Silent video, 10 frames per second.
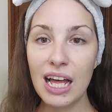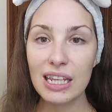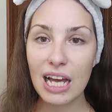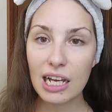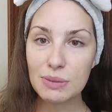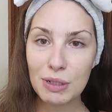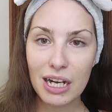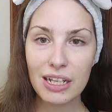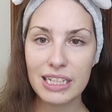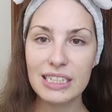Last but
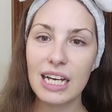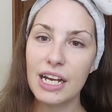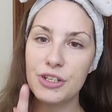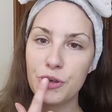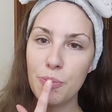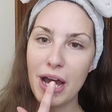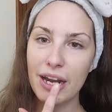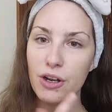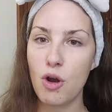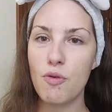not least, I do
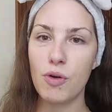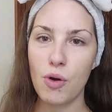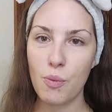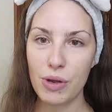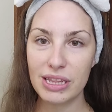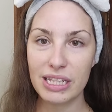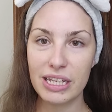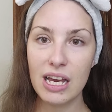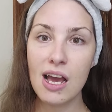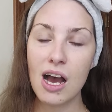pat it over with the